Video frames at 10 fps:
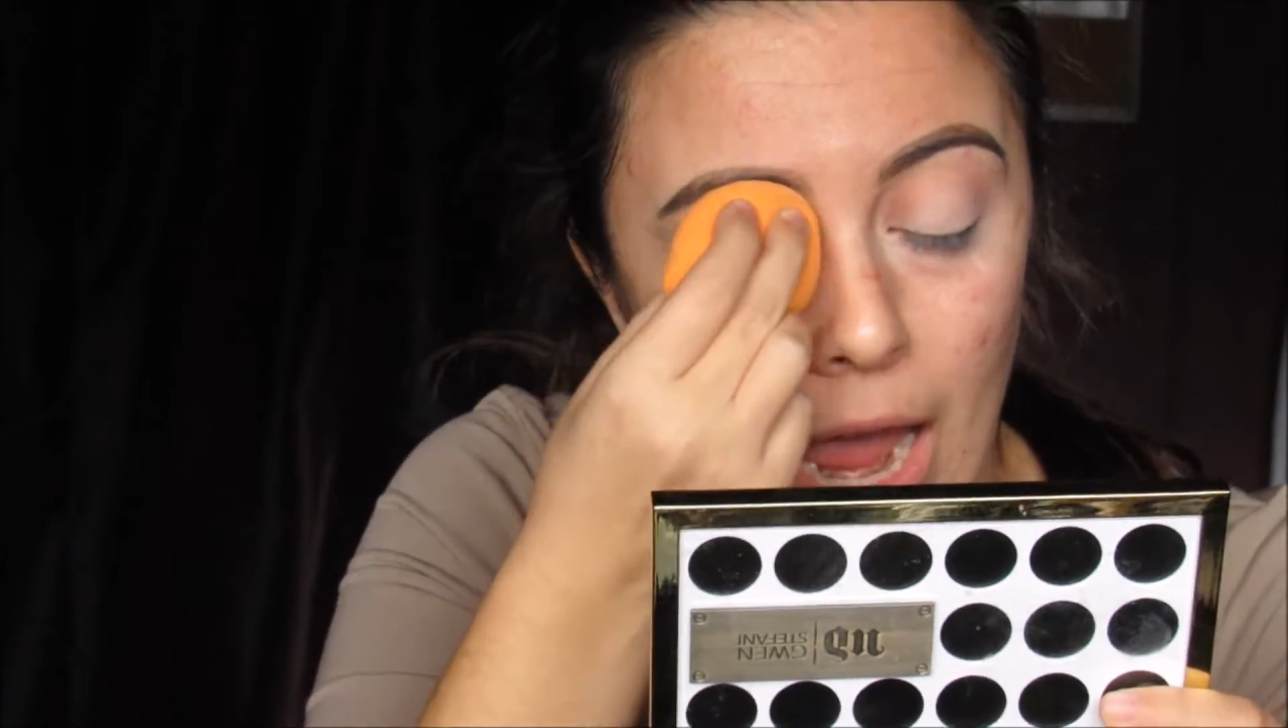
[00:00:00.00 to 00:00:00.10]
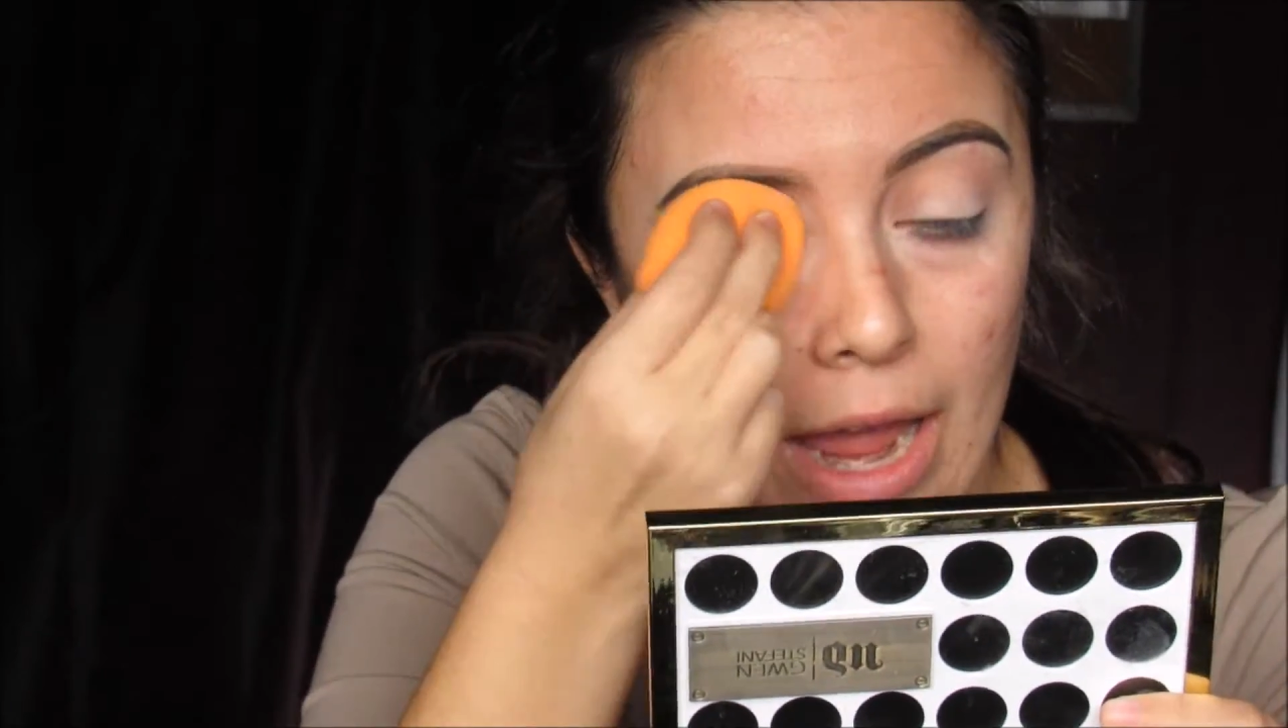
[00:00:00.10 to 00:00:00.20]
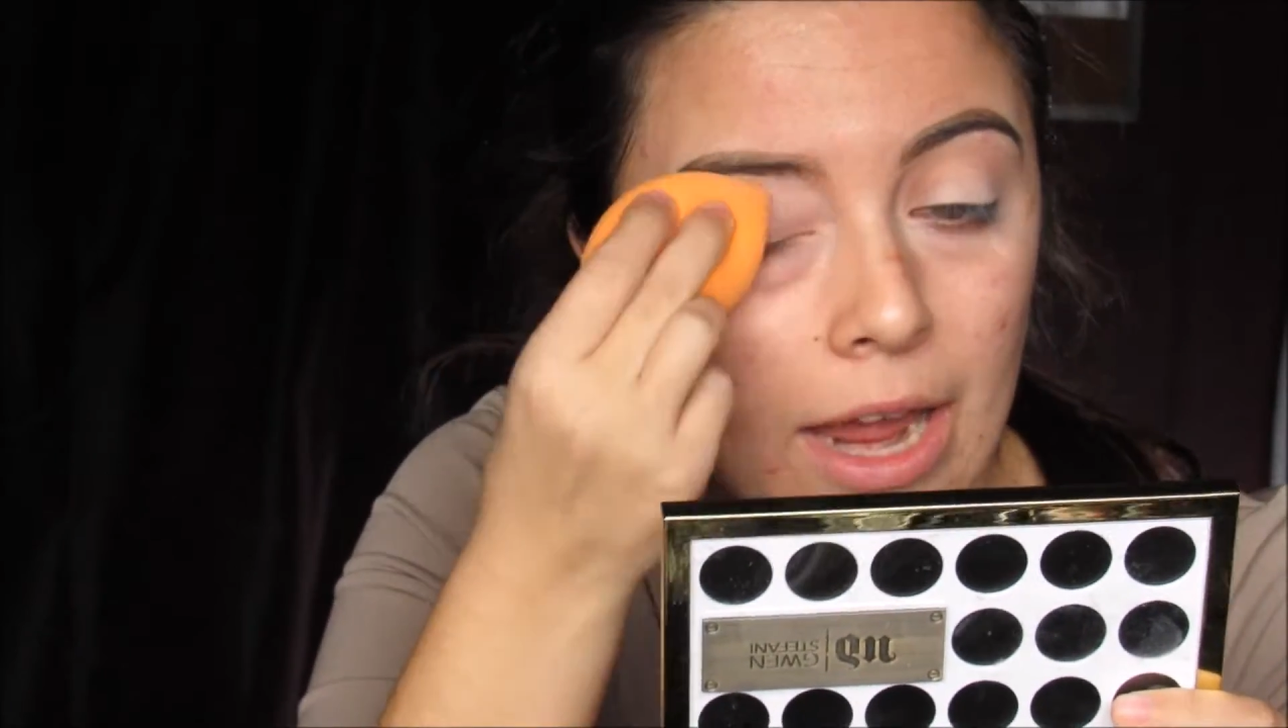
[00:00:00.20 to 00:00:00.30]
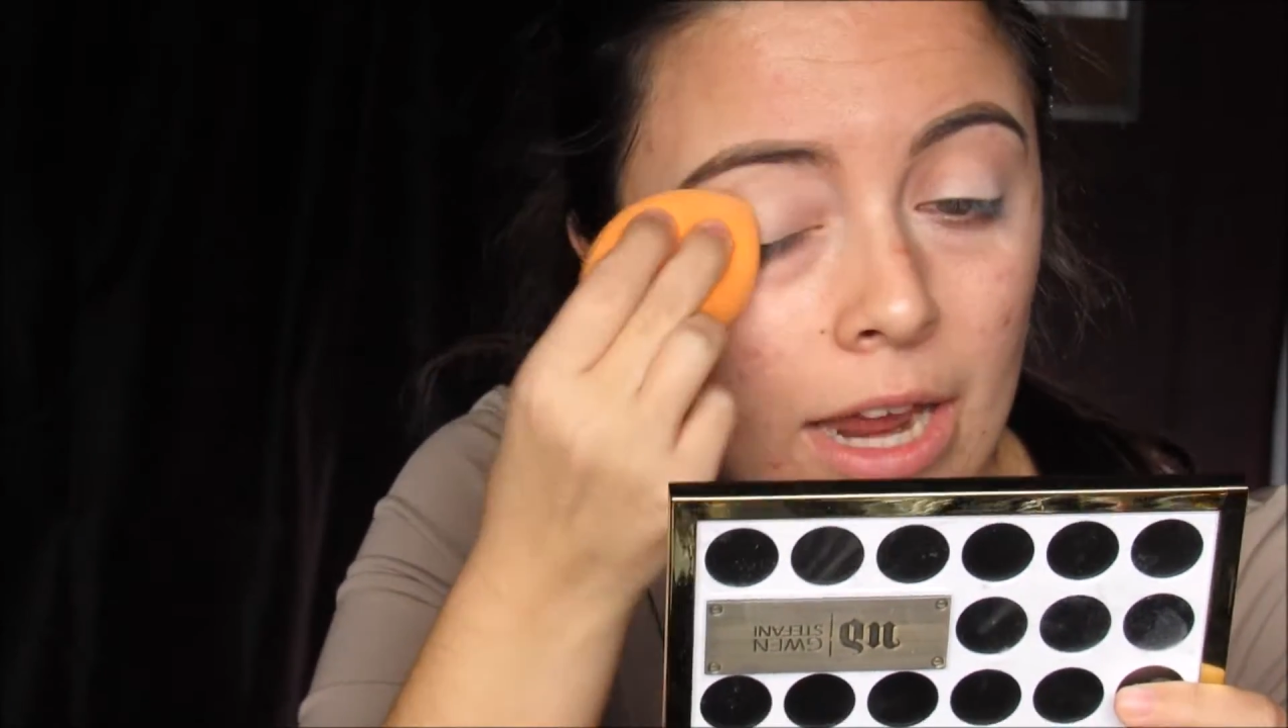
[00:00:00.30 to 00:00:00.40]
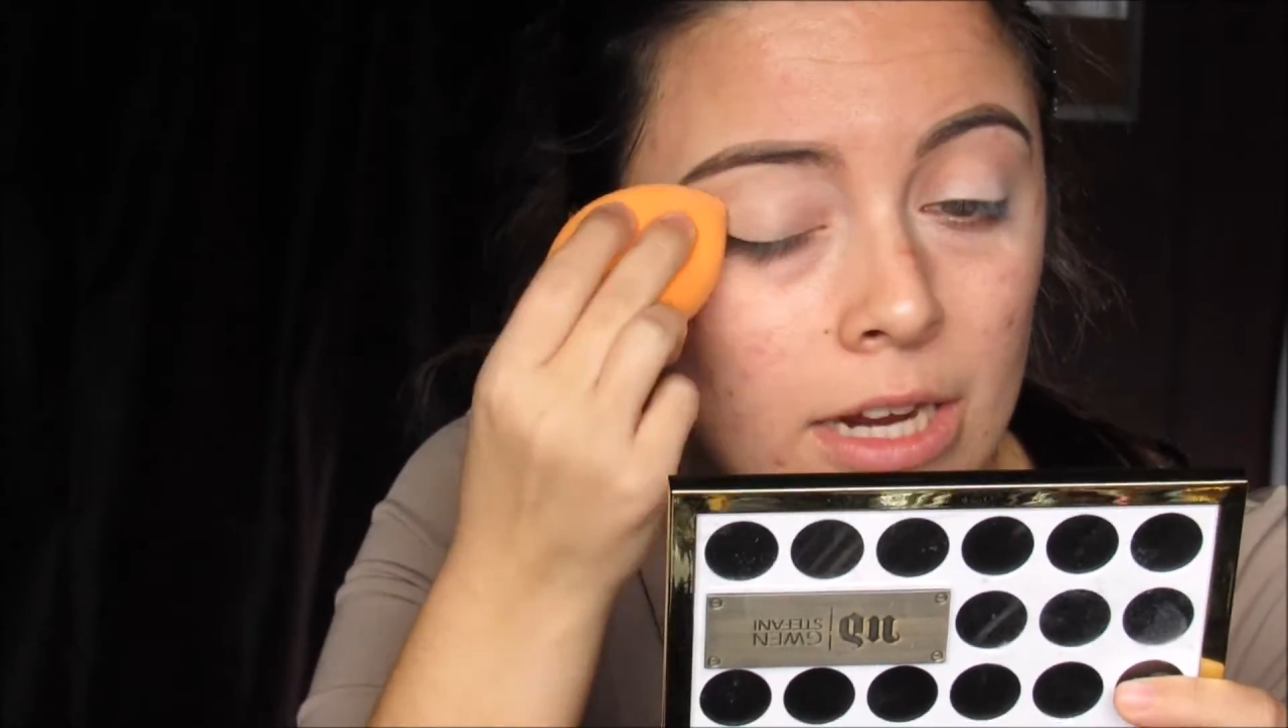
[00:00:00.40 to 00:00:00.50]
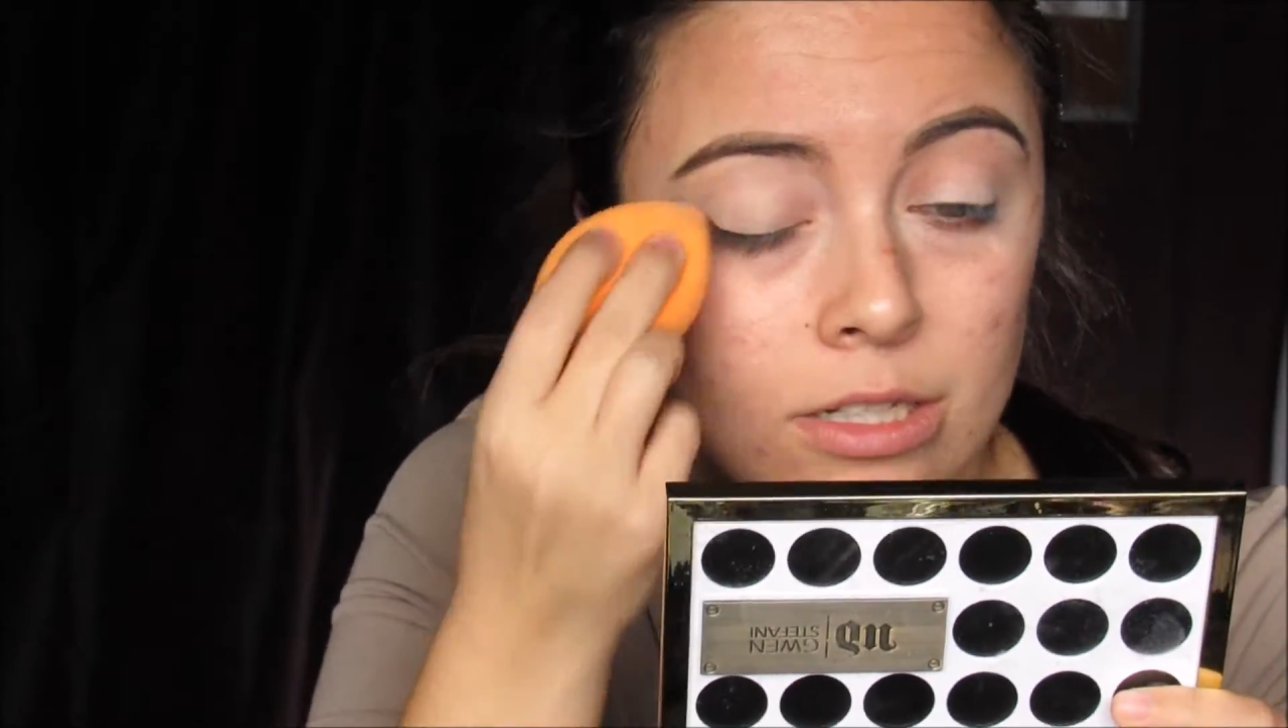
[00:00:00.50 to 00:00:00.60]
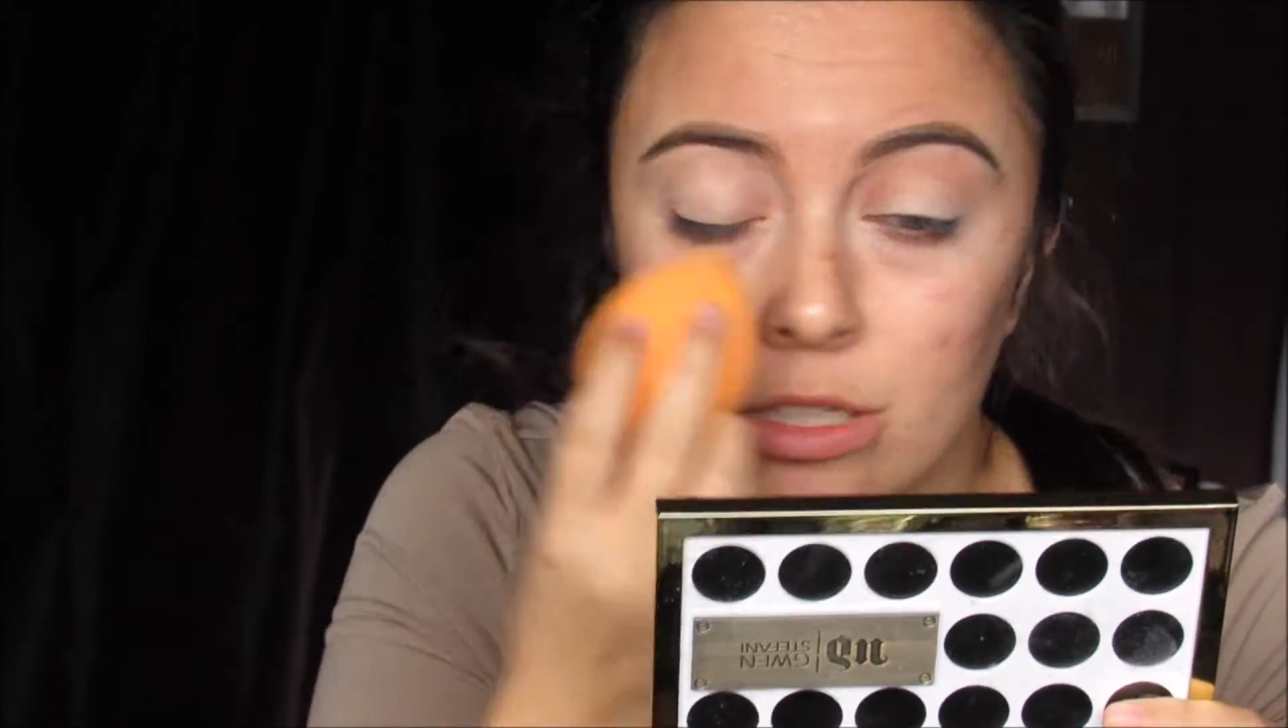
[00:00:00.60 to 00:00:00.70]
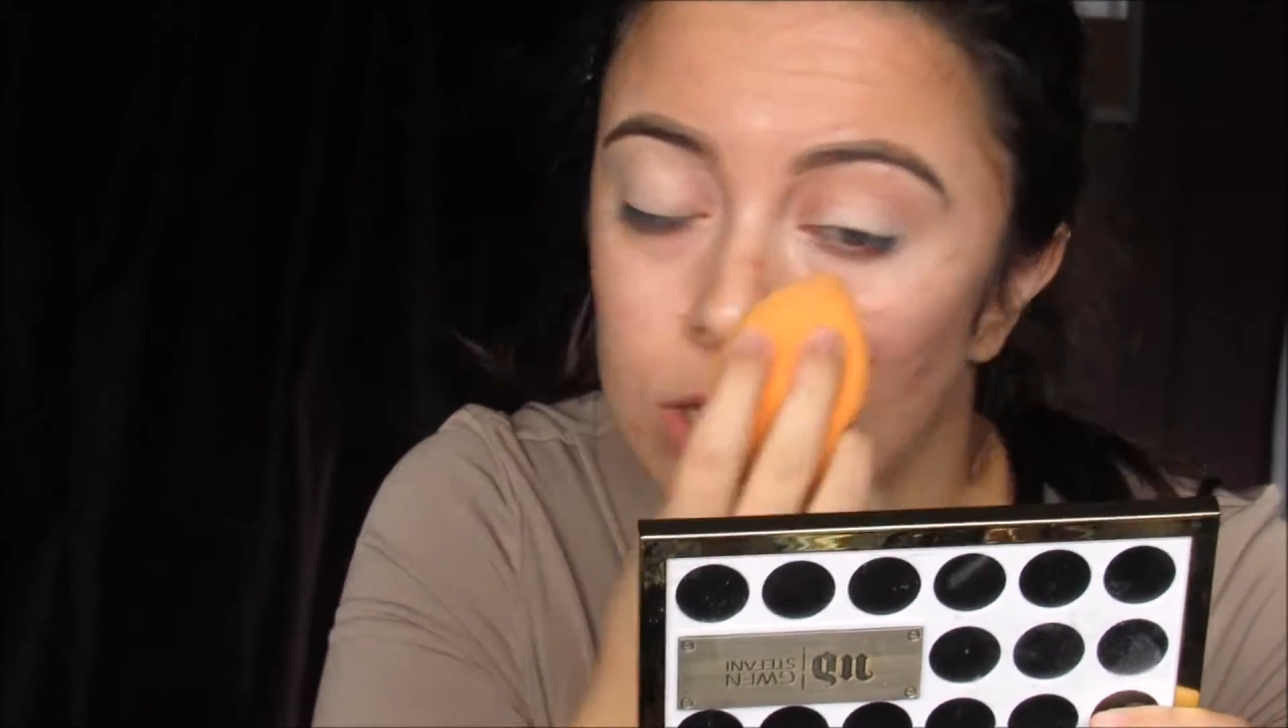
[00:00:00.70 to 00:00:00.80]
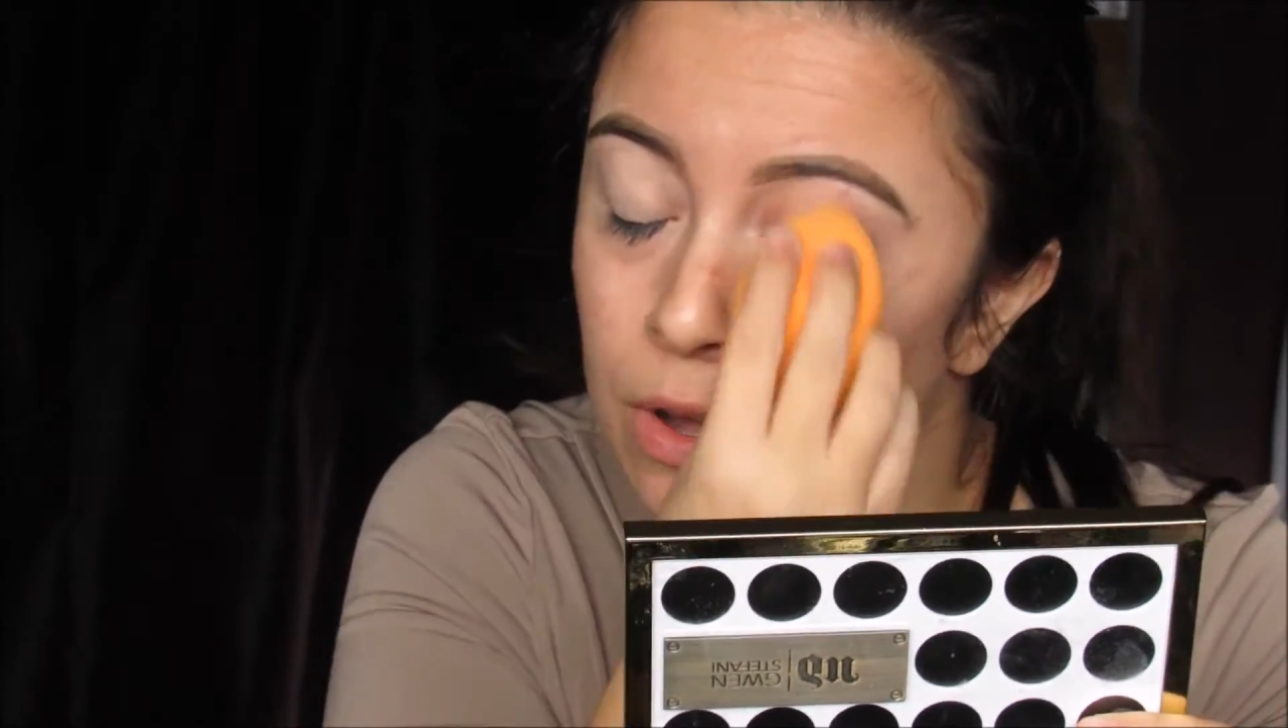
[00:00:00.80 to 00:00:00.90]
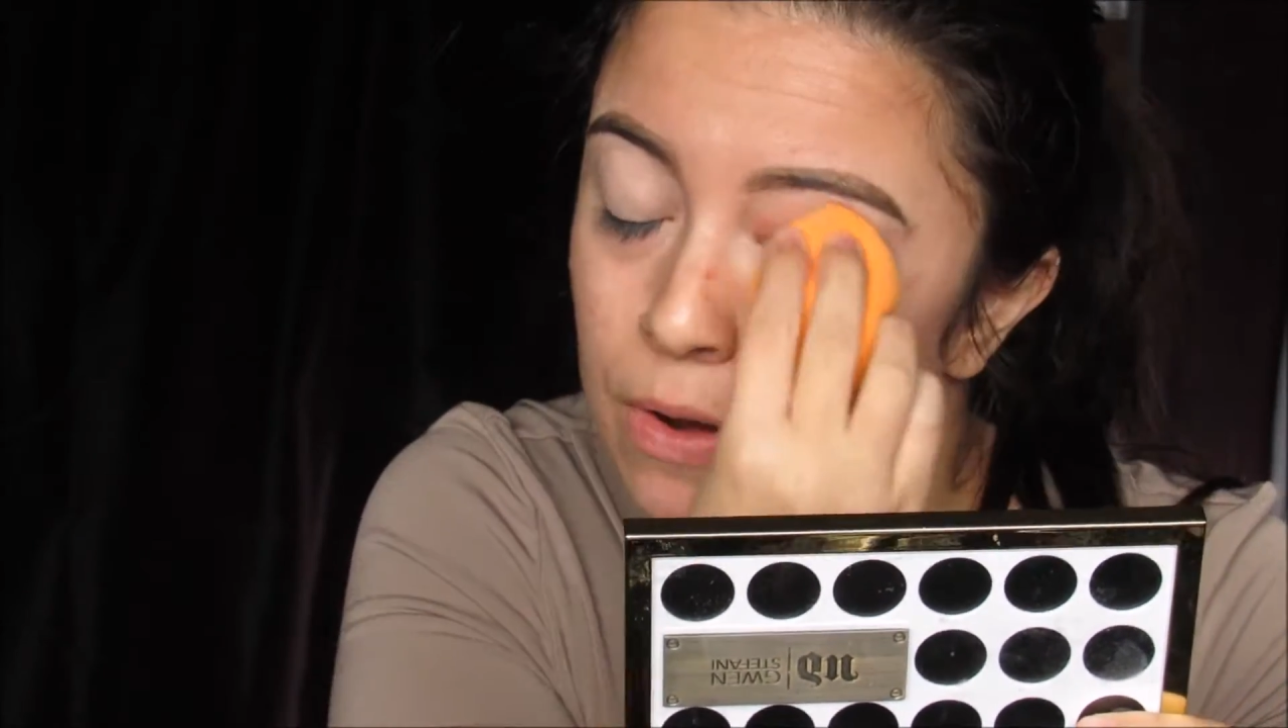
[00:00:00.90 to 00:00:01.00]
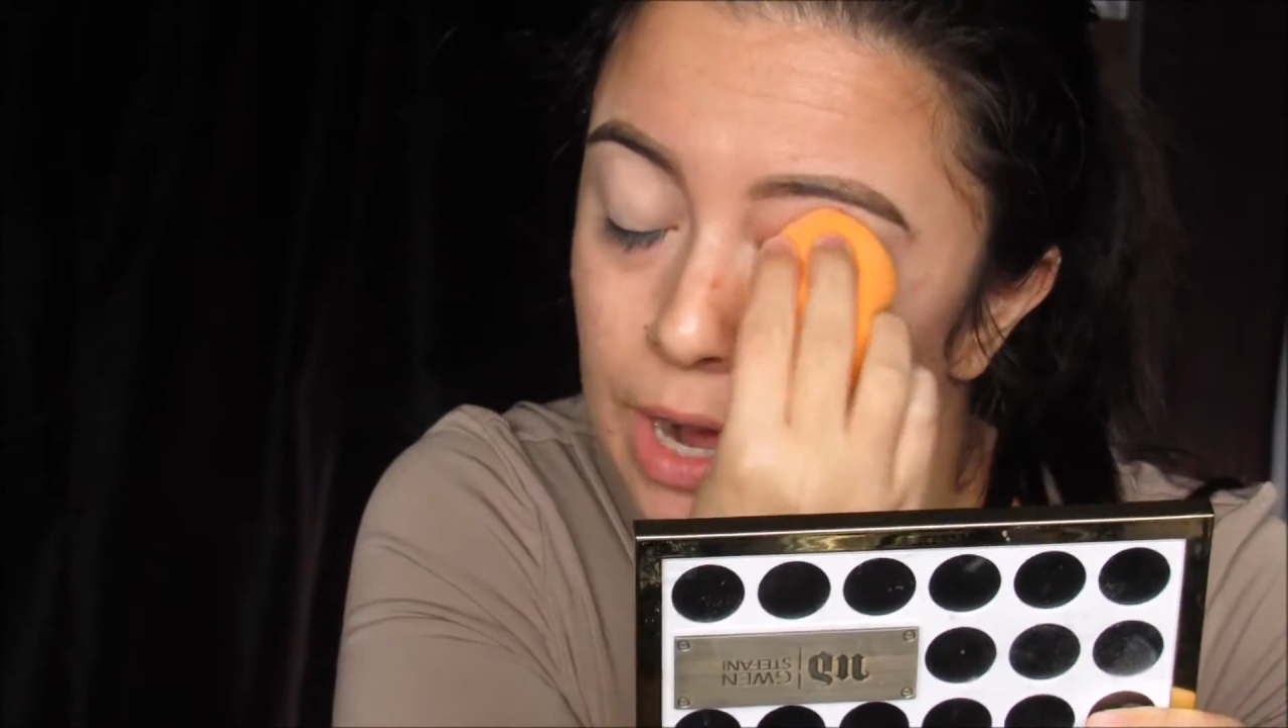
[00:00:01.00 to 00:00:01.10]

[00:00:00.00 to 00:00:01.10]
and so